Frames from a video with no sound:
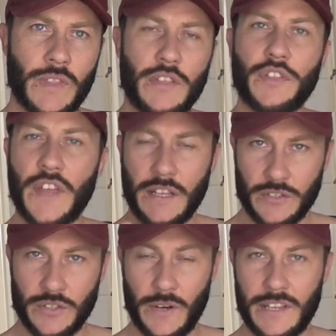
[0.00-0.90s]
they
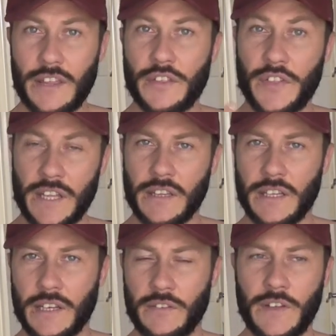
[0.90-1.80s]
think
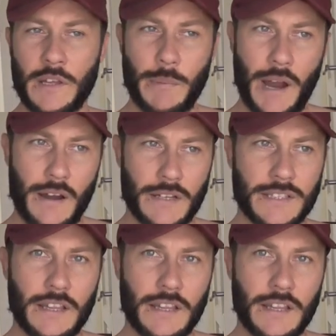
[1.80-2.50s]
they're gonna feel embarrassed.